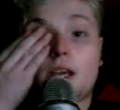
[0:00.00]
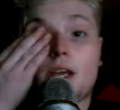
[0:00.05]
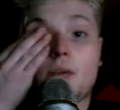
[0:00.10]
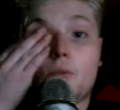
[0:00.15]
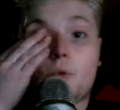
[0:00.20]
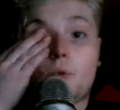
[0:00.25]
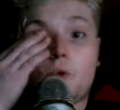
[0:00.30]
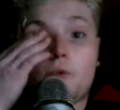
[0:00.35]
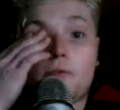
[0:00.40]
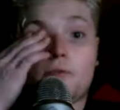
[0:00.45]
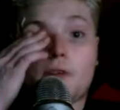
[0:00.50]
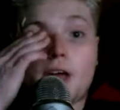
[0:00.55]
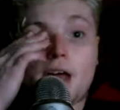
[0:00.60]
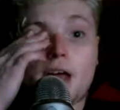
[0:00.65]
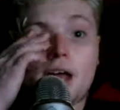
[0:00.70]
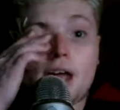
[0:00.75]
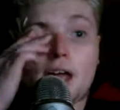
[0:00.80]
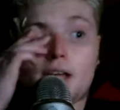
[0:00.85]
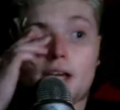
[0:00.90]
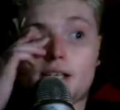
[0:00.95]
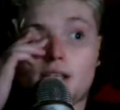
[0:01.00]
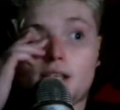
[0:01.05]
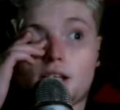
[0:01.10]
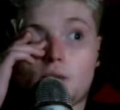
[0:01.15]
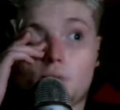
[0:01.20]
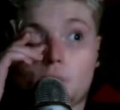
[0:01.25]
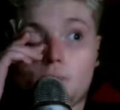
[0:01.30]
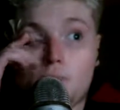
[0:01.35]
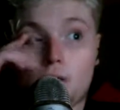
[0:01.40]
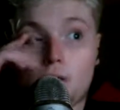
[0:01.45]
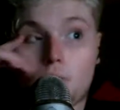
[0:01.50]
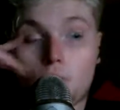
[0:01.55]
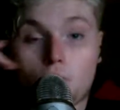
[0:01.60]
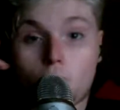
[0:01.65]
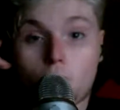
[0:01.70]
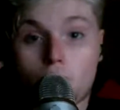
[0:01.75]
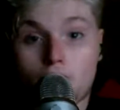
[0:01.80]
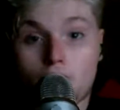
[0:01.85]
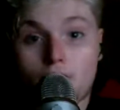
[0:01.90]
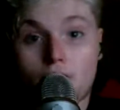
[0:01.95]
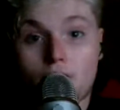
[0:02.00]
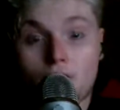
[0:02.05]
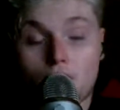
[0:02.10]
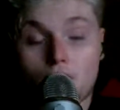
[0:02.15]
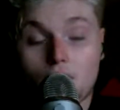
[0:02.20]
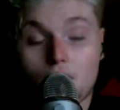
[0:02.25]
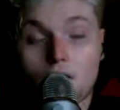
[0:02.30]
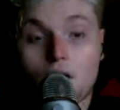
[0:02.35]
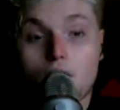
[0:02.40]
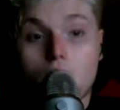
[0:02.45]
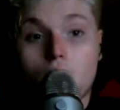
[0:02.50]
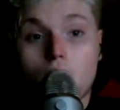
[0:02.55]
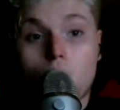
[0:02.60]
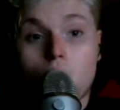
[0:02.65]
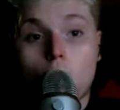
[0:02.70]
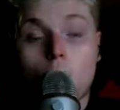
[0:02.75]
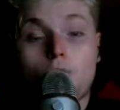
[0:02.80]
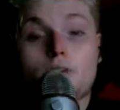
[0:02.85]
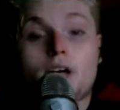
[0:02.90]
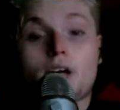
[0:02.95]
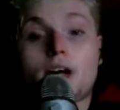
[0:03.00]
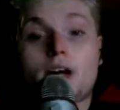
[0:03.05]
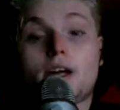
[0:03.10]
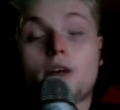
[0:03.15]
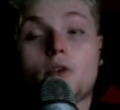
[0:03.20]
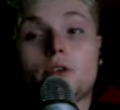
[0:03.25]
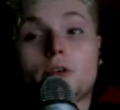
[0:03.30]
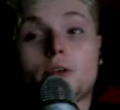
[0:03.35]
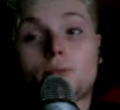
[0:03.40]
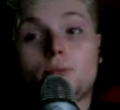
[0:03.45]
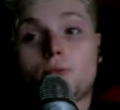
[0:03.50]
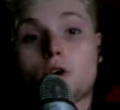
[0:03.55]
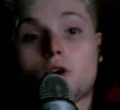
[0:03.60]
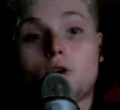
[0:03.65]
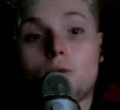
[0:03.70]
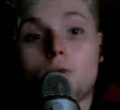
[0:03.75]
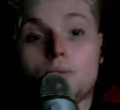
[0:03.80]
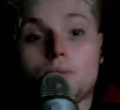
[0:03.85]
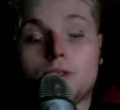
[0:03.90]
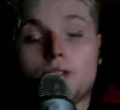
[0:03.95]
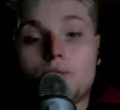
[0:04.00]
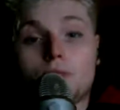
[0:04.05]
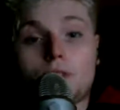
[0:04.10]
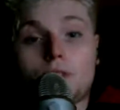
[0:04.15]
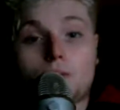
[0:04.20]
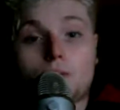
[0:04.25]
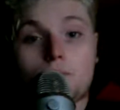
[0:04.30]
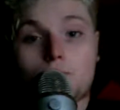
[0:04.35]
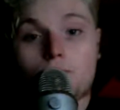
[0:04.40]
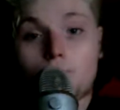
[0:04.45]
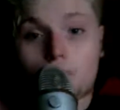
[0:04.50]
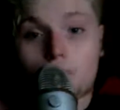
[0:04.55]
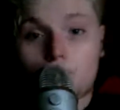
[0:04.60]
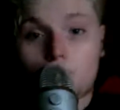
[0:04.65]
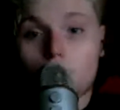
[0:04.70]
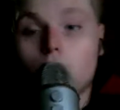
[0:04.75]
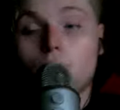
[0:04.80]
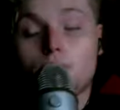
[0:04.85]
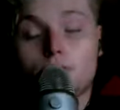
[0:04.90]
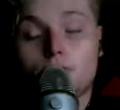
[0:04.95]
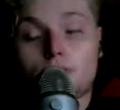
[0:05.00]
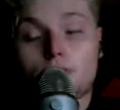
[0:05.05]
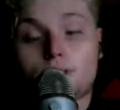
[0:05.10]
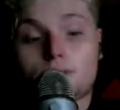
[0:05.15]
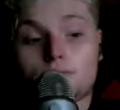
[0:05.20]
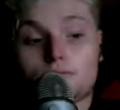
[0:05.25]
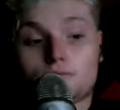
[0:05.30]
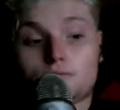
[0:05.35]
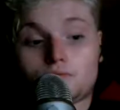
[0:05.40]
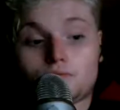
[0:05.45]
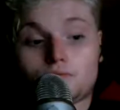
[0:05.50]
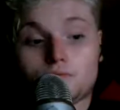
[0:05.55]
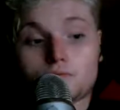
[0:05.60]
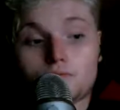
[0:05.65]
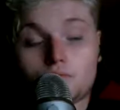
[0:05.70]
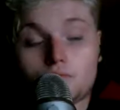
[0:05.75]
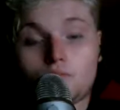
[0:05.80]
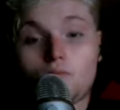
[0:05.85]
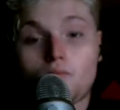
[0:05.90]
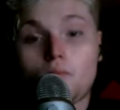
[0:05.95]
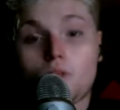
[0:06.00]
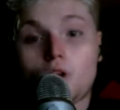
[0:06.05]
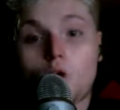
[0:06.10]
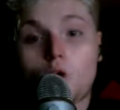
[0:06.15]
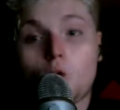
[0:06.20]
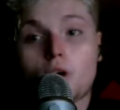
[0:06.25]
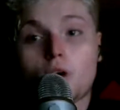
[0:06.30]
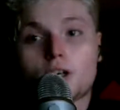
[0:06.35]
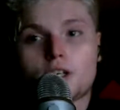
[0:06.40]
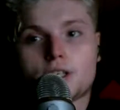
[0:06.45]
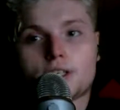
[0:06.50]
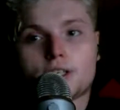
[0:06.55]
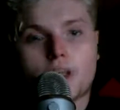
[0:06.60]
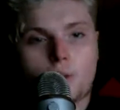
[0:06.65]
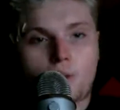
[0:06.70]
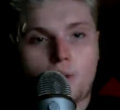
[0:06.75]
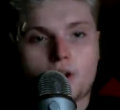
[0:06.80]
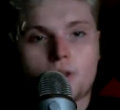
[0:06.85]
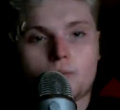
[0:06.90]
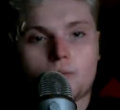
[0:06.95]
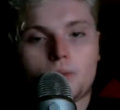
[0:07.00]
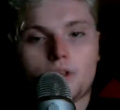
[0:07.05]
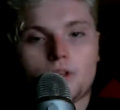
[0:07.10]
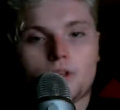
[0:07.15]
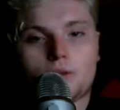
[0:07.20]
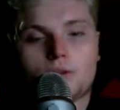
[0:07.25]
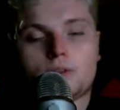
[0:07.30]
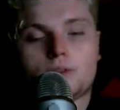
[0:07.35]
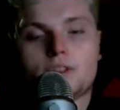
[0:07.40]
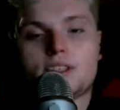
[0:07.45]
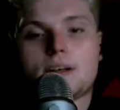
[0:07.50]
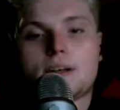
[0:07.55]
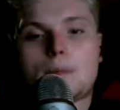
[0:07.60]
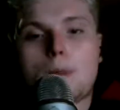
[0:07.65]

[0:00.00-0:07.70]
Wolf A is going to be with the Wolf Coyote probes with the balloons, or I should say weather balloons.